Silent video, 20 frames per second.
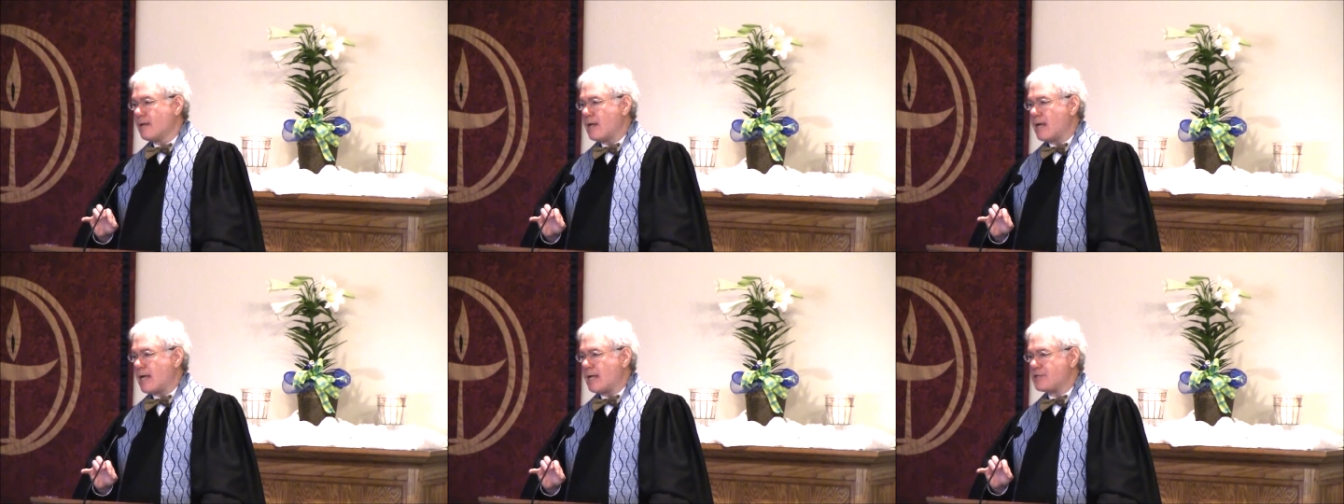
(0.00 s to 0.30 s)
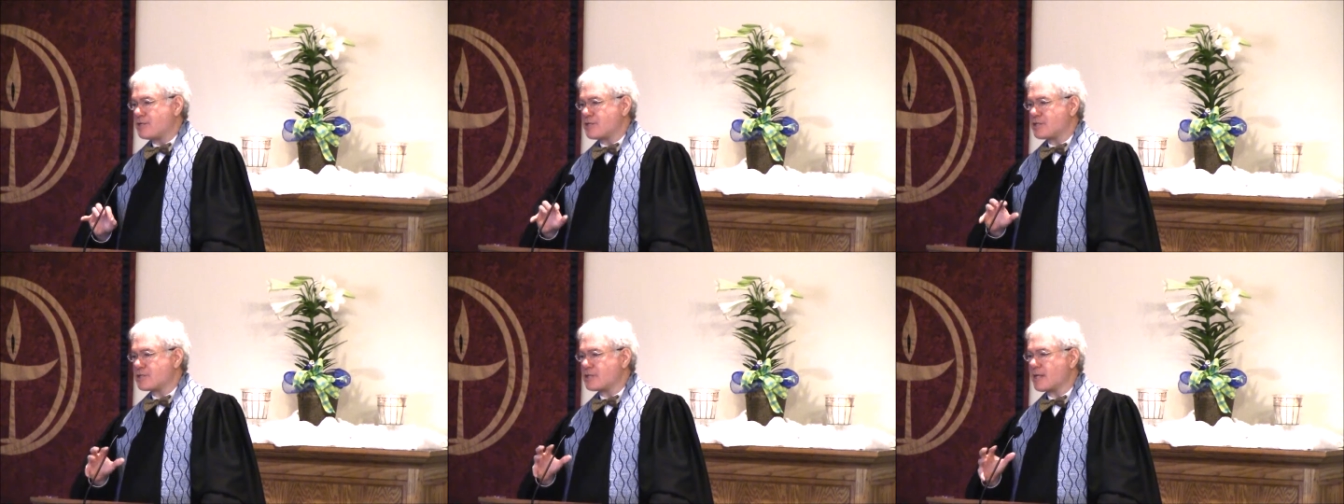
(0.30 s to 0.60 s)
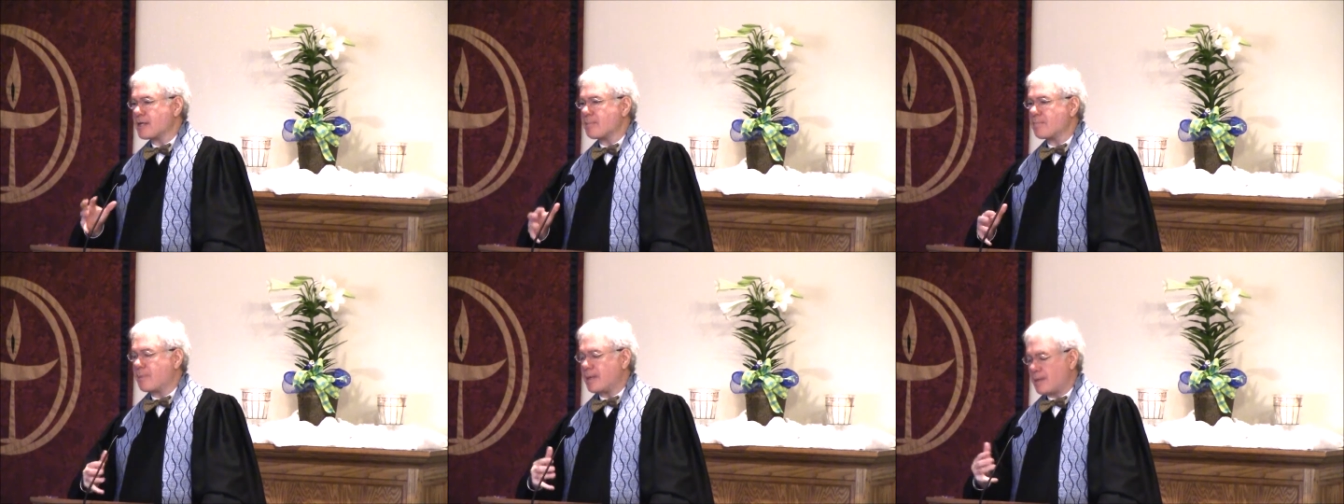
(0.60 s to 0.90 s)
And just
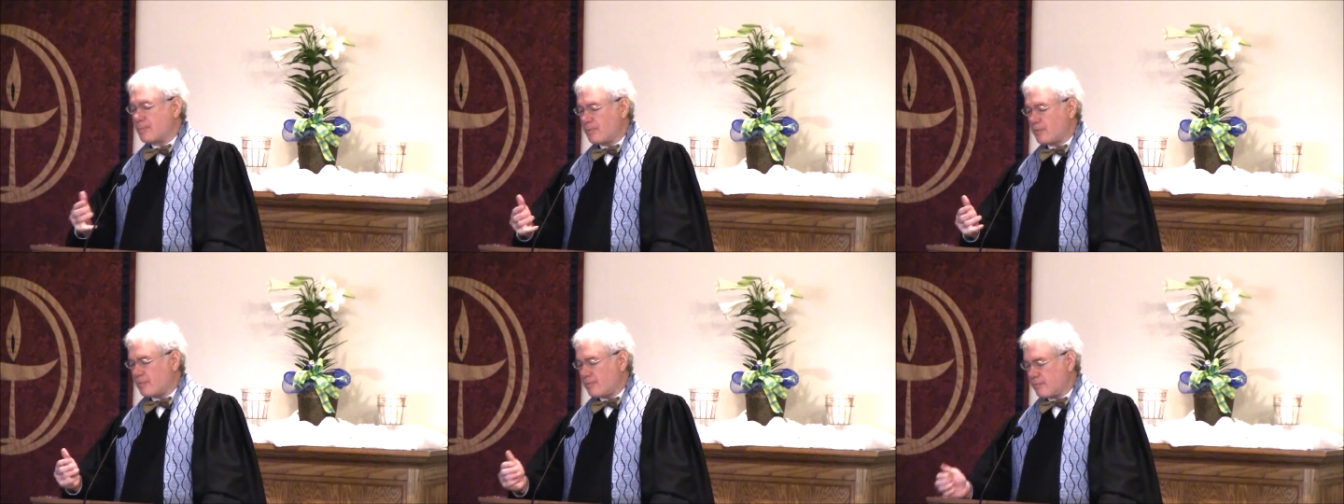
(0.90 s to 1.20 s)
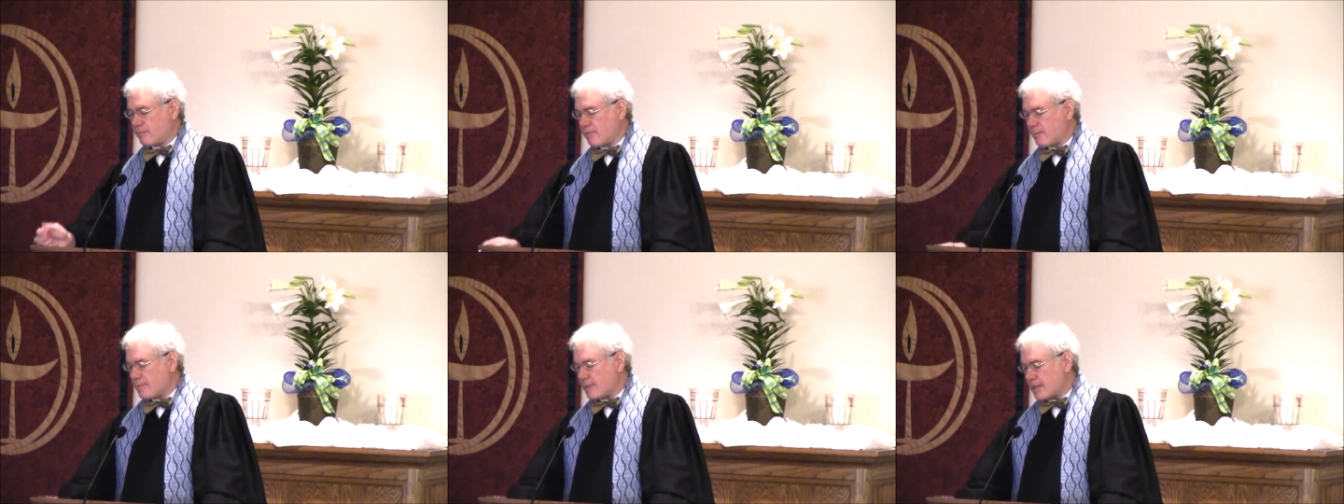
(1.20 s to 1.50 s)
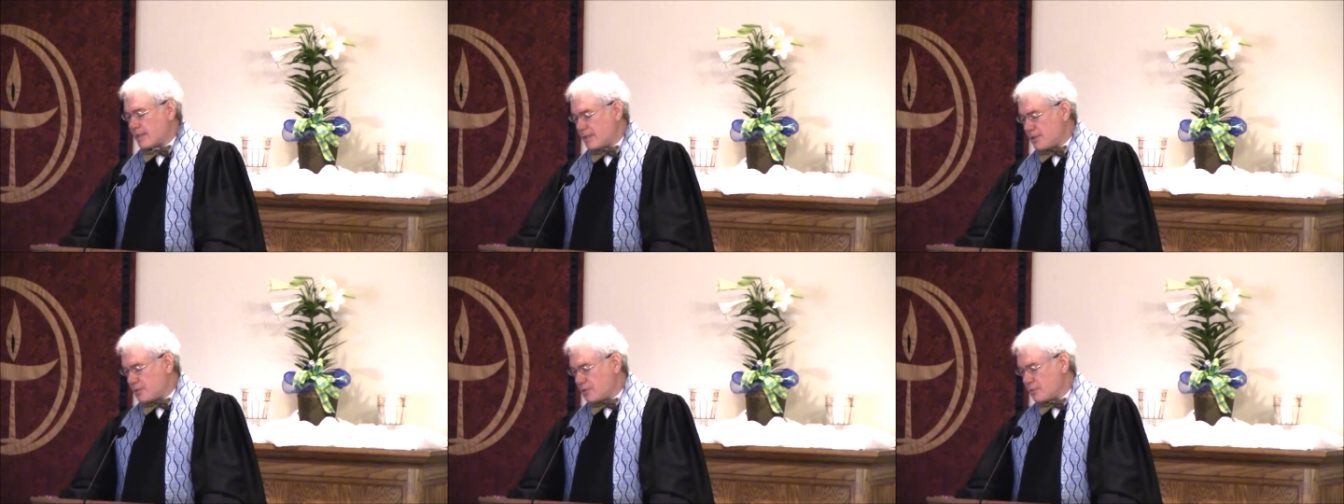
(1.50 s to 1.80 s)
like people from
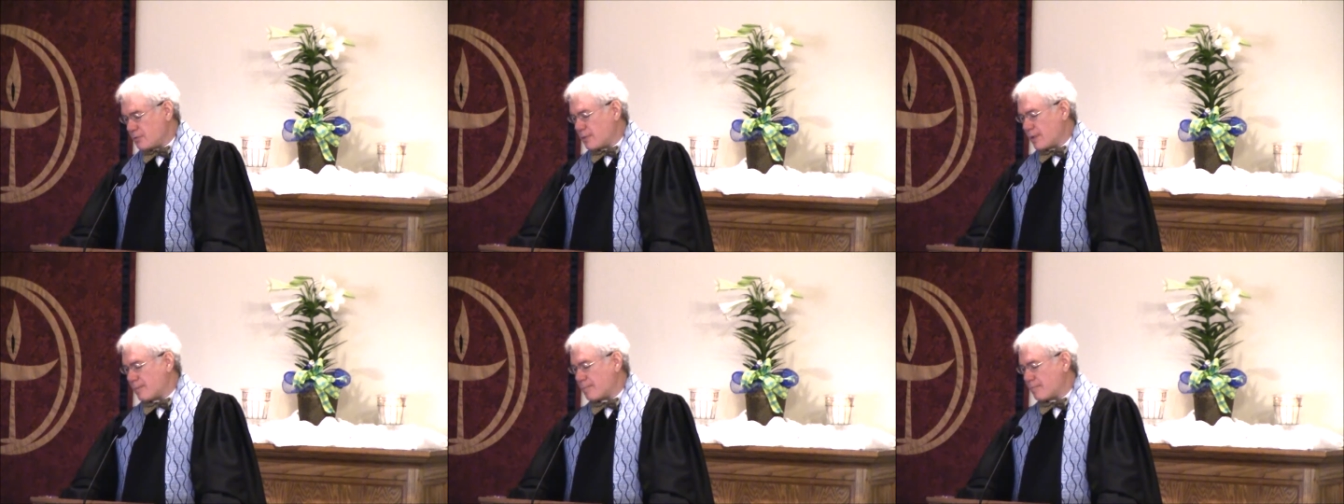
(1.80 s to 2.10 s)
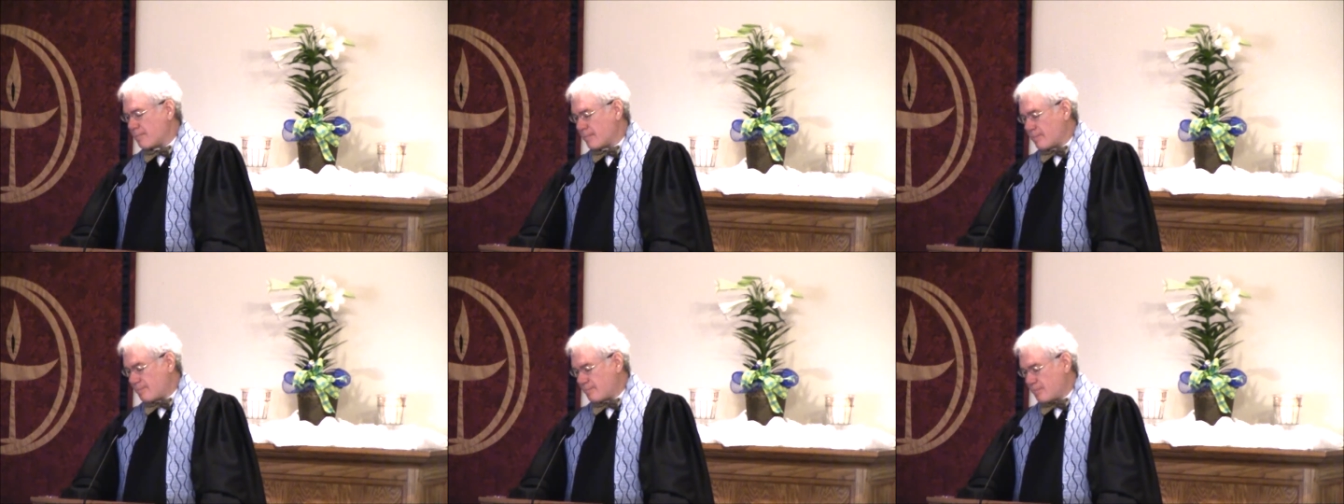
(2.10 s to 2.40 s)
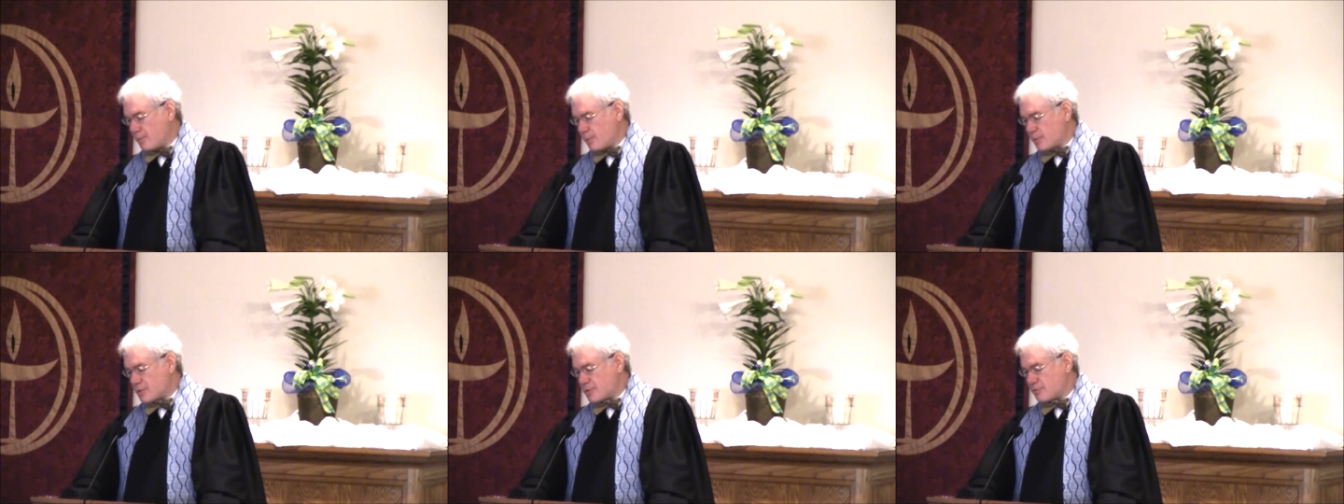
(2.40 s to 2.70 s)
the Hindu and
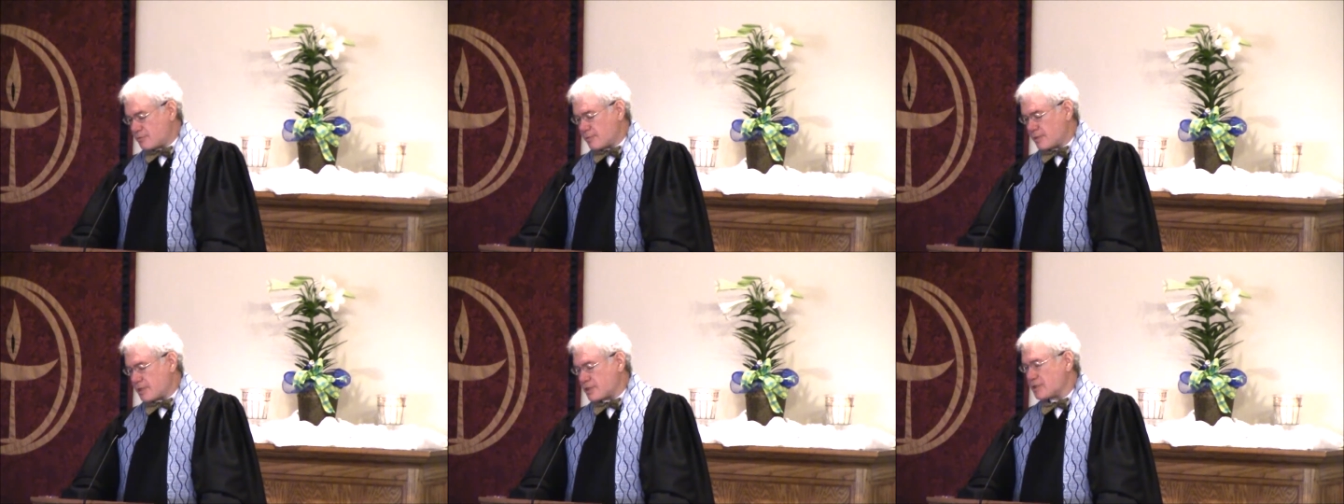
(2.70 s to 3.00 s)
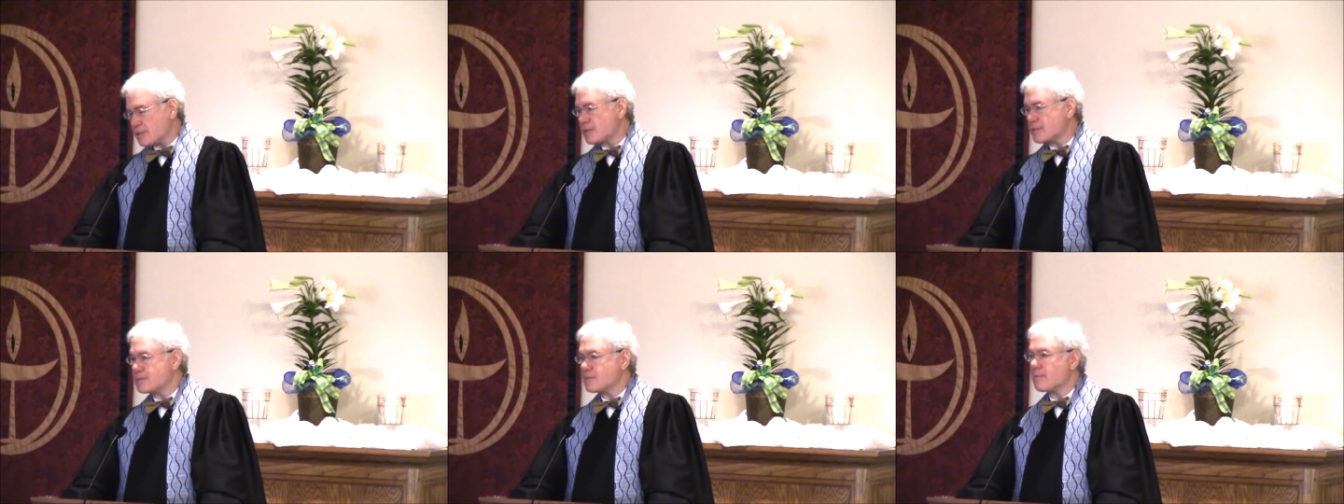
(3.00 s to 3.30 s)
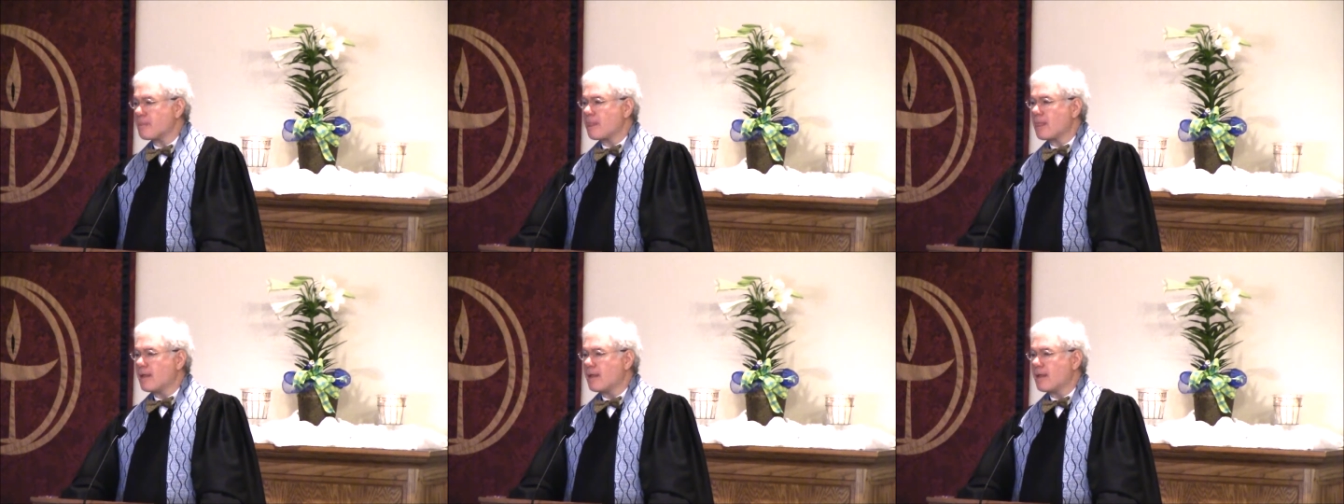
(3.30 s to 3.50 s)
Buddhist traditions,